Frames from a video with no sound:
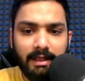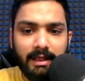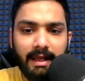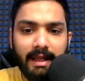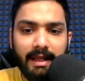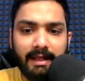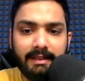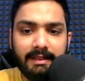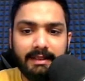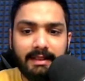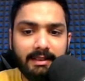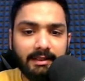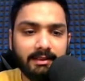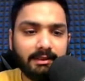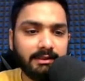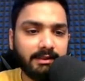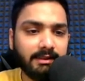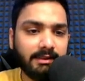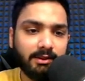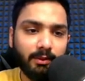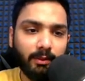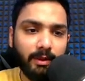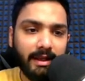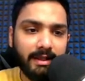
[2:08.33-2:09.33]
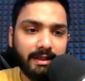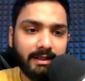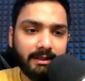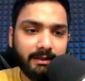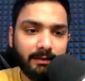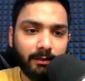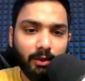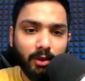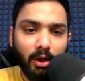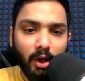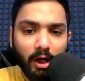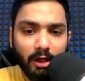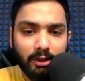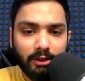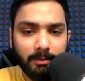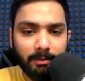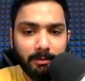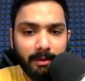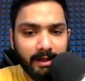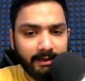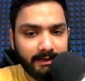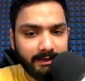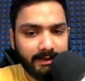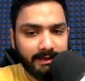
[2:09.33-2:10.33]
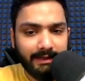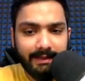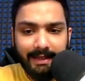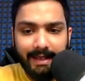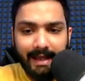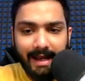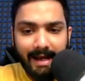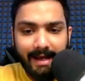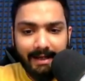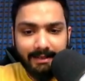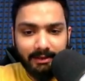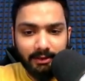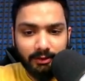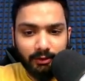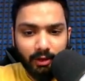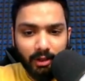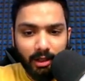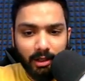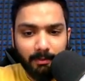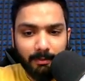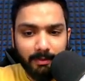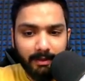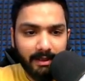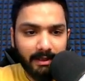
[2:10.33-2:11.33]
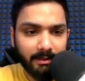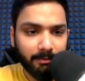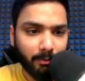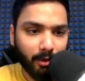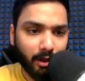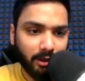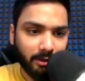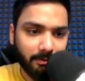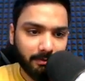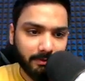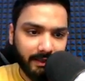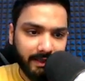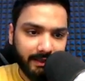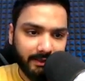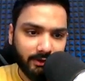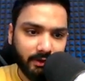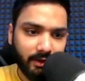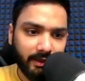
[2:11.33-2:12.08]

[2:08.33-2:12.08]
And here is where it will automatically add the top and bottom text.